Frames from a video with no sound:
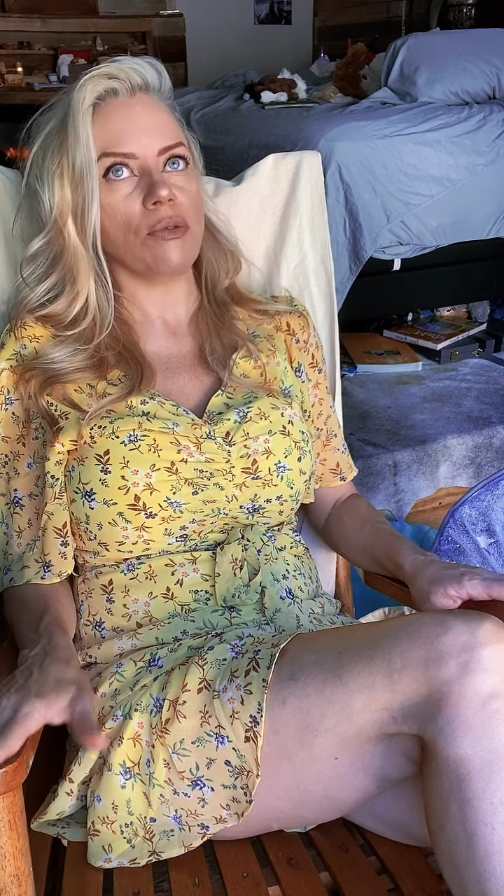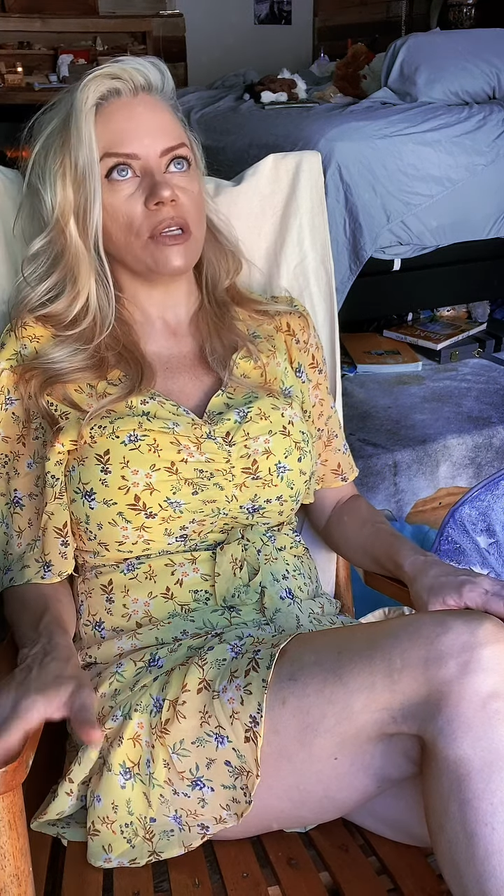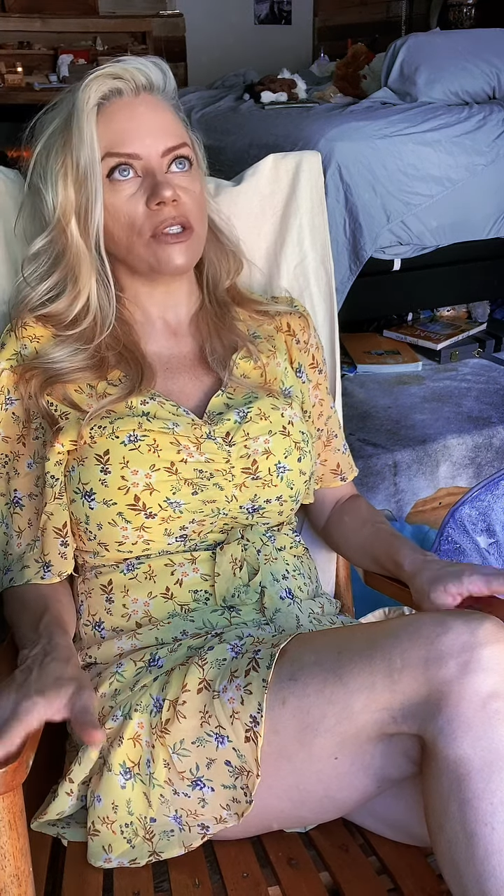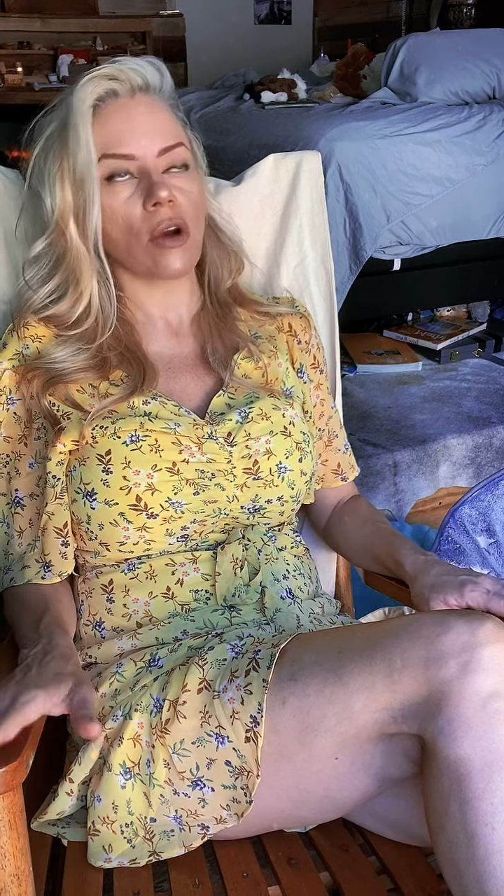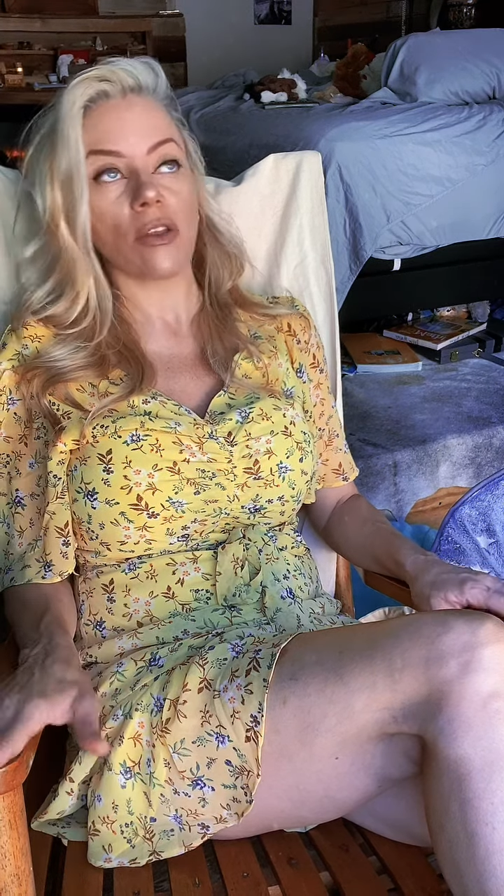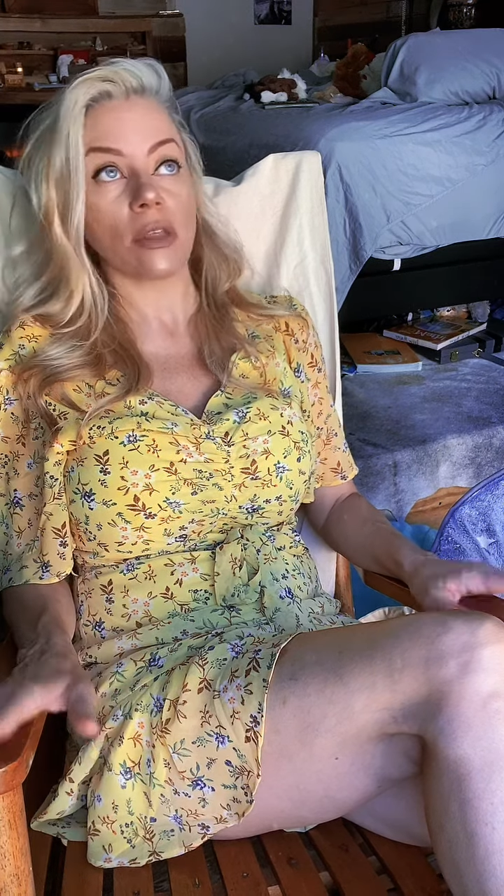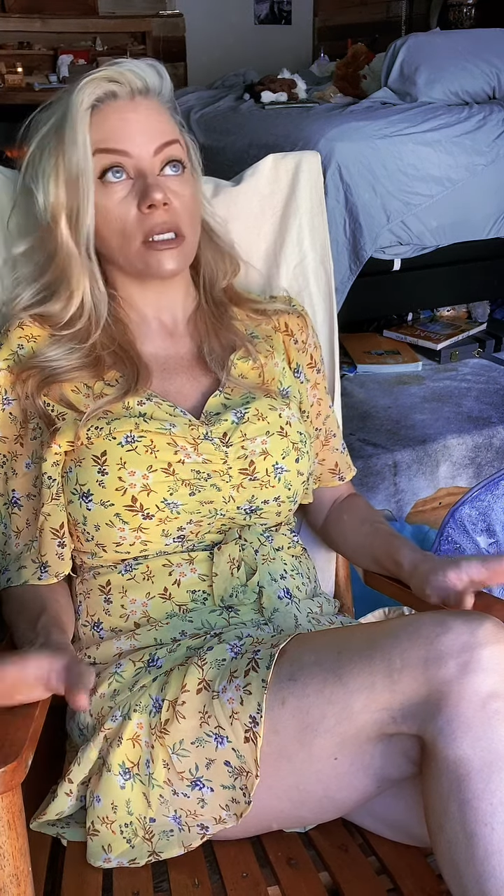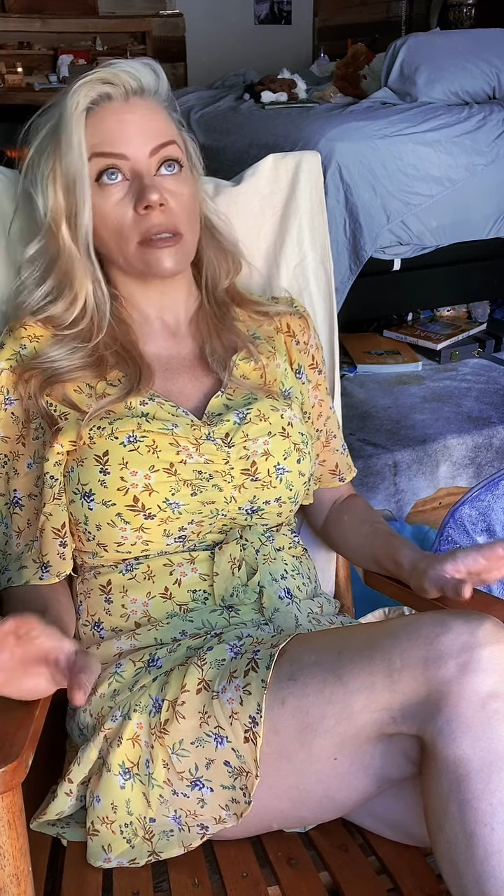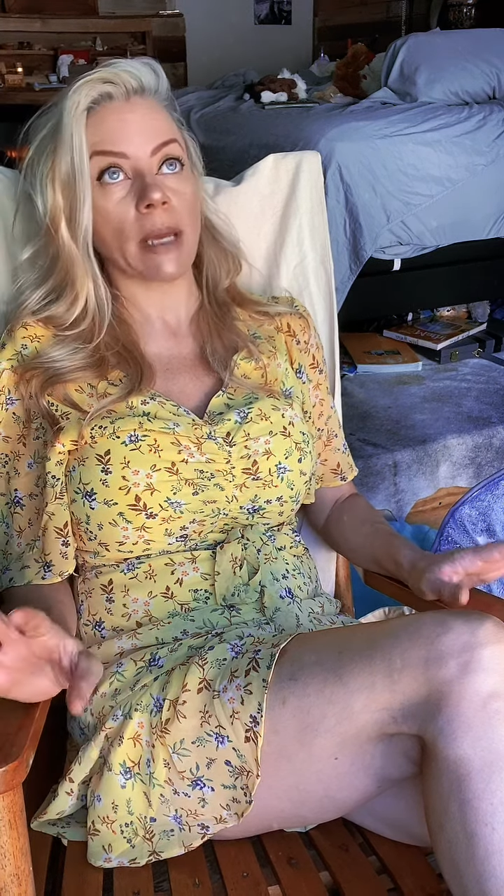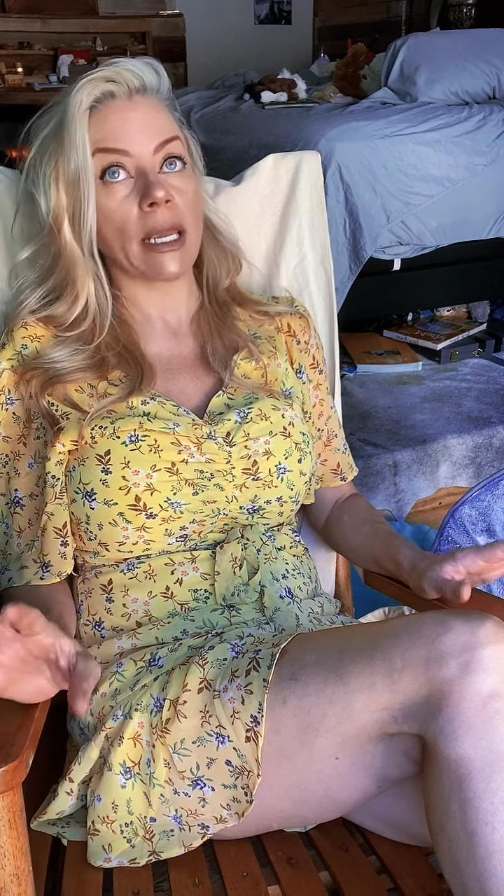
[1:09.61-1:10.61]
these are other
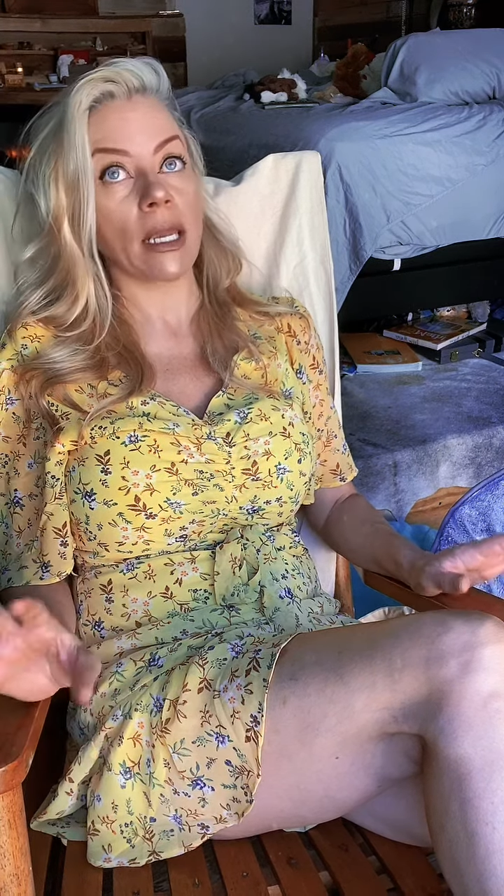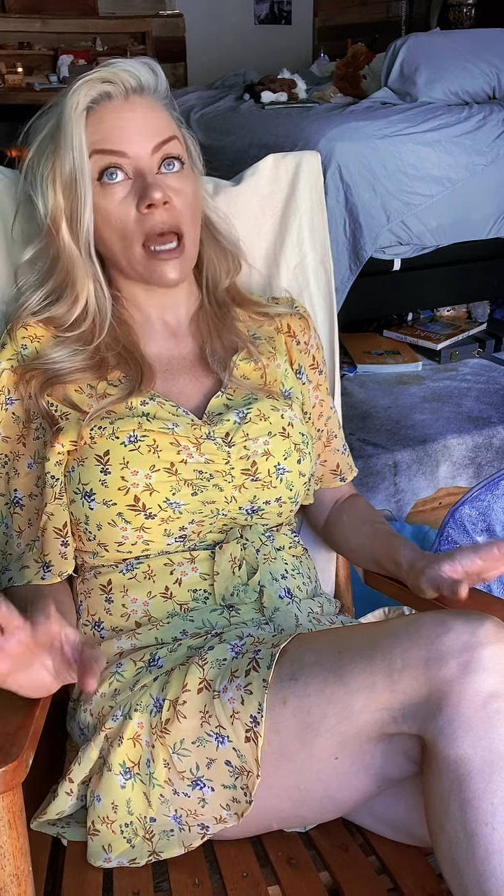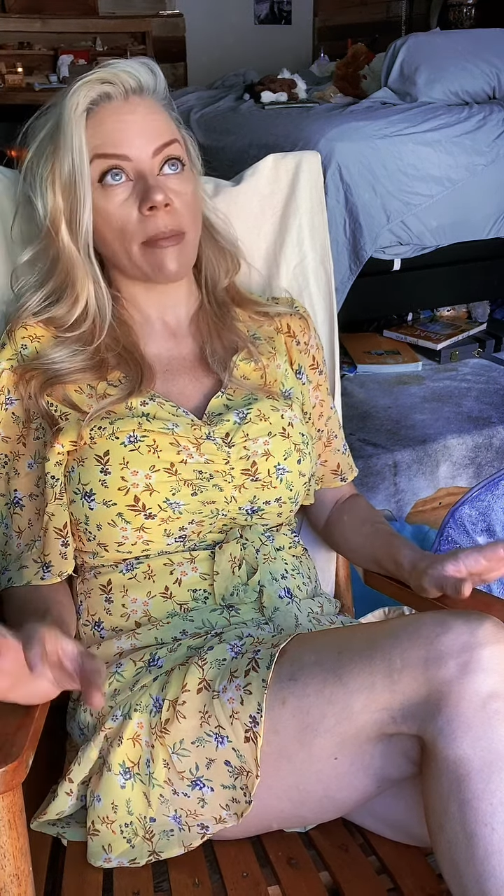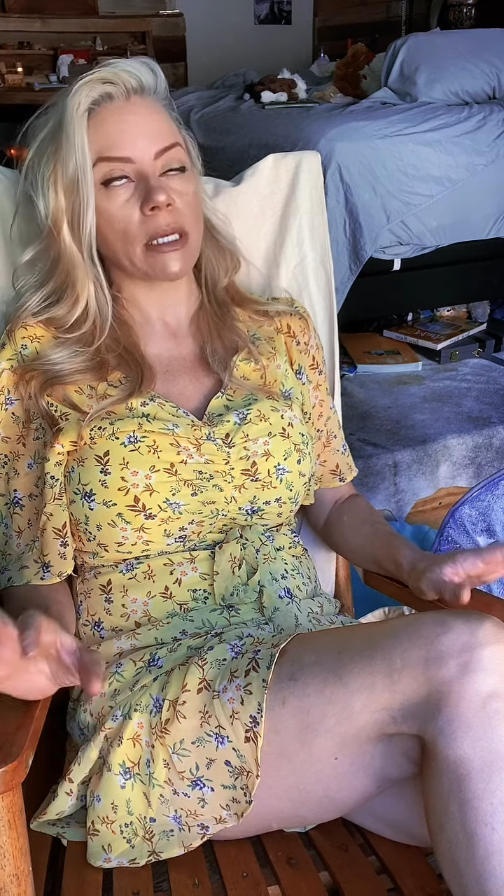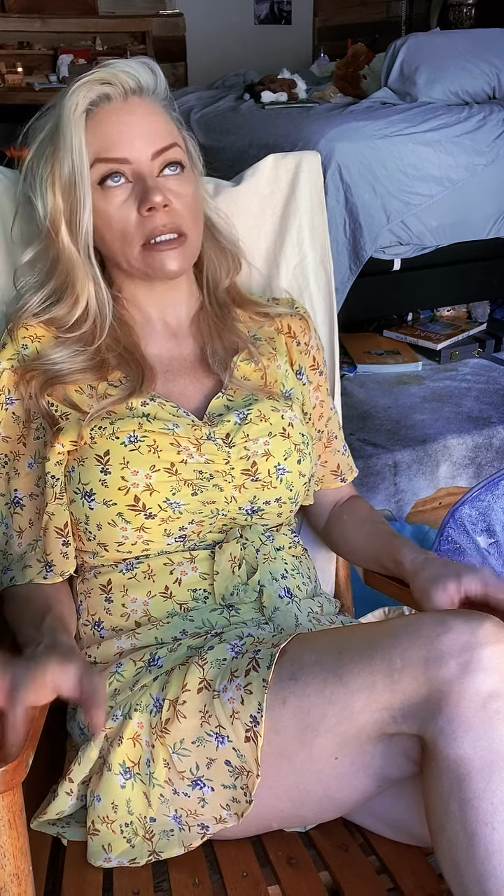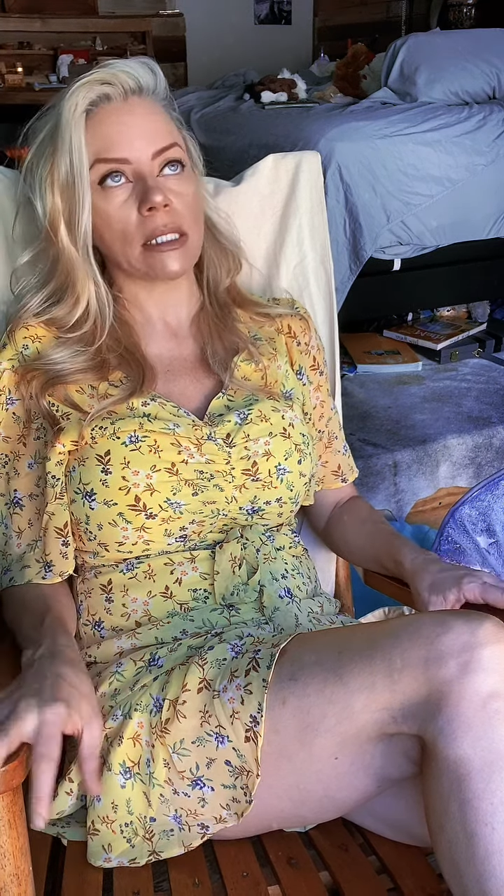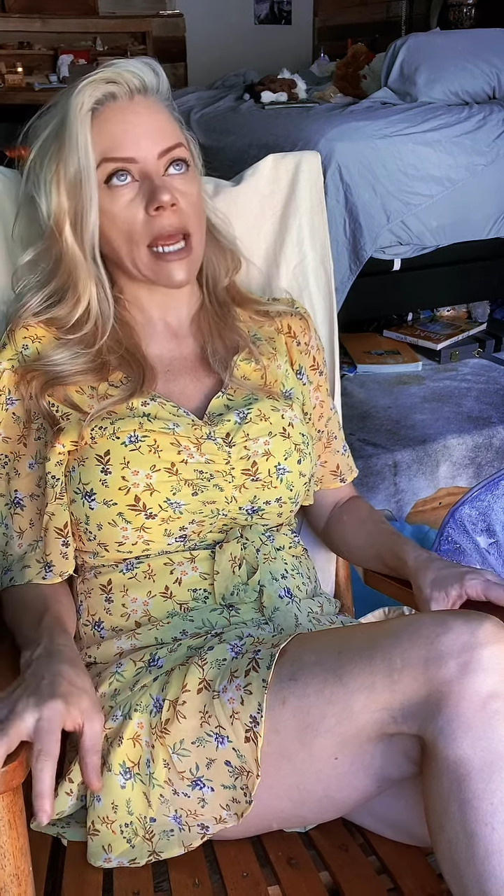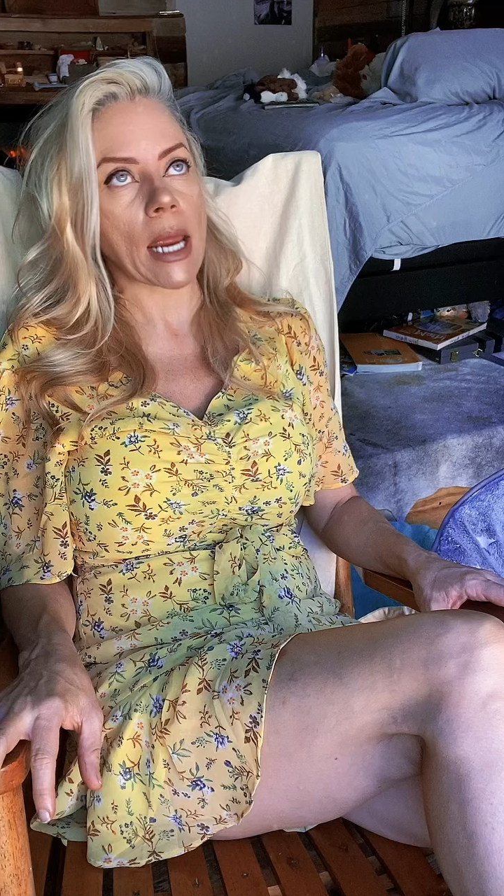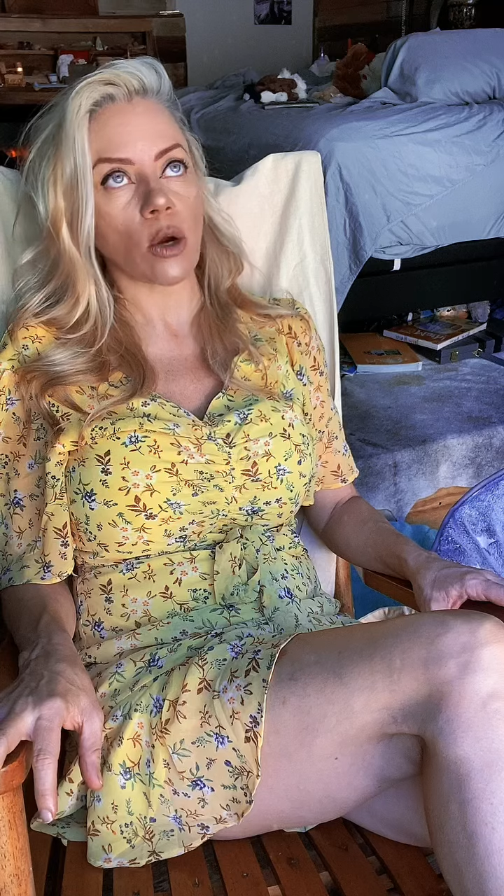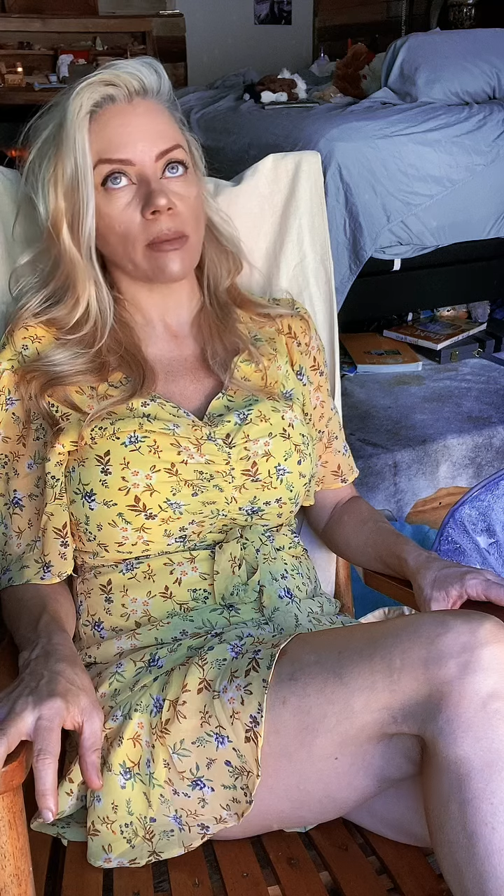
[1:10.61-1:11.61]
things that may happen
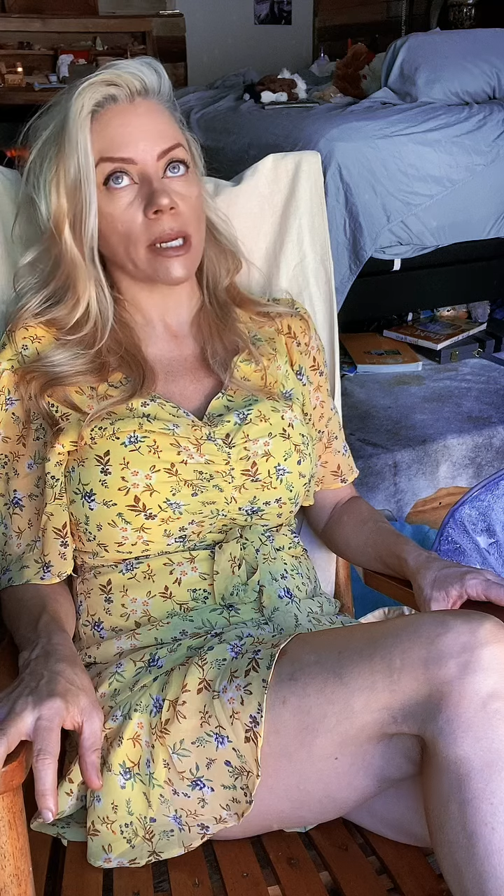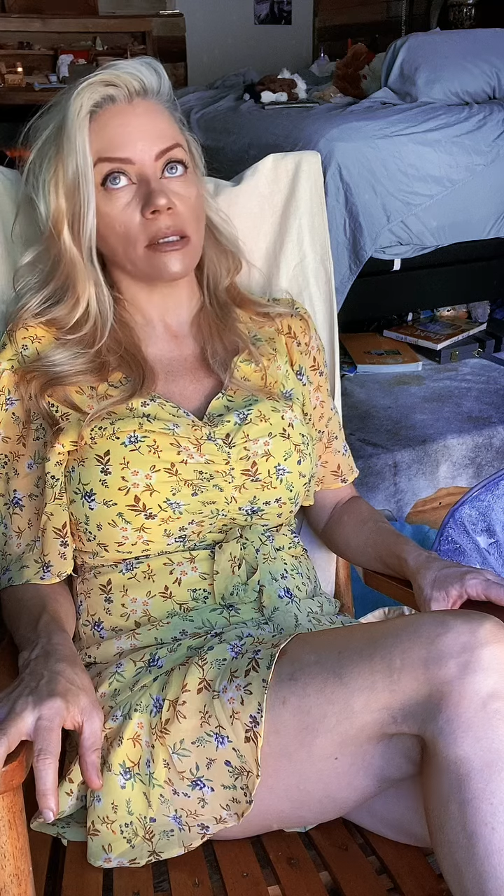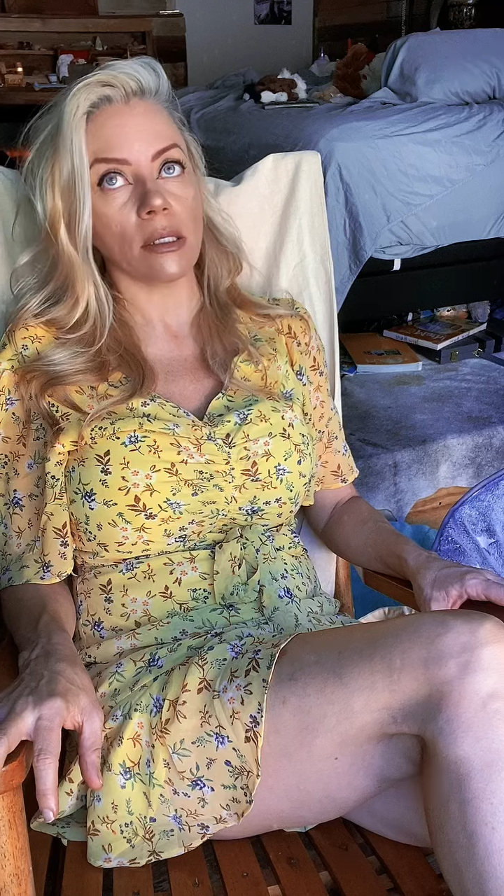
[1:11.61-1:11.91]
today or may,